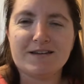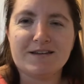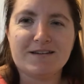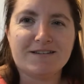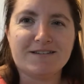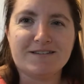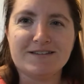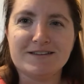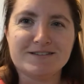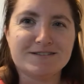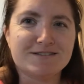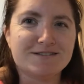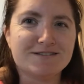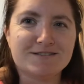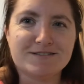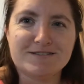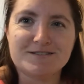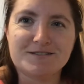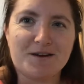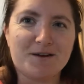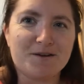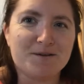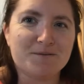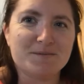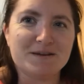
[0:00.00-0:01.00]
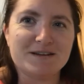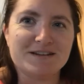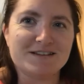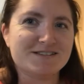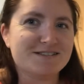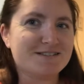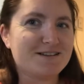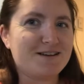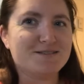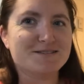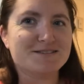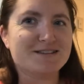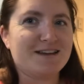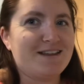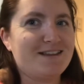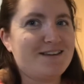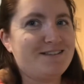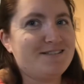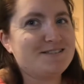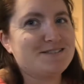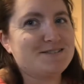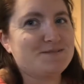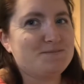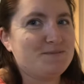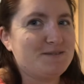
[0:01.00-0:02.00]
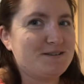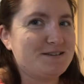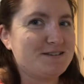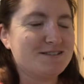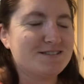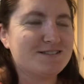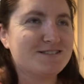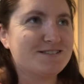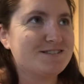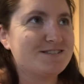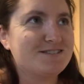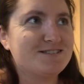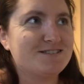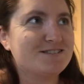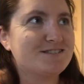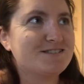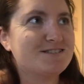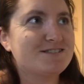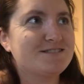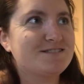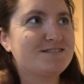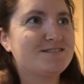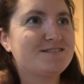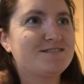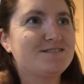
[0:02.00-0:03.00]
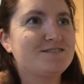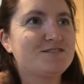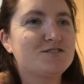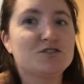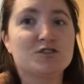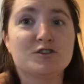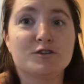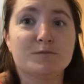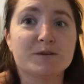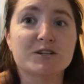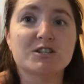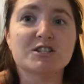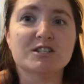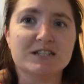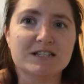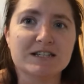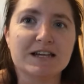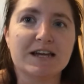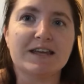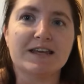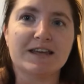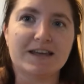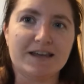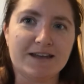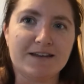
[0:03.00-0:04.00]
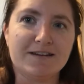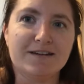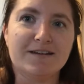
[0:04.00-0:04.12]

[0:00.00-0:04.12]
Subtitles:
There's so many styles out there, it's just too much to take in.